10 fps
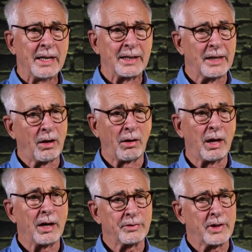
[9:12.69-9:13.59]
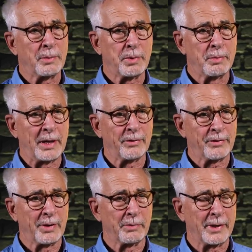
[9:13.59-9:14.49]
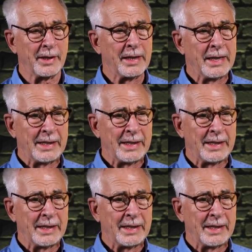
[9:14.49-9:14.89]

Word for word: get all huffed up about something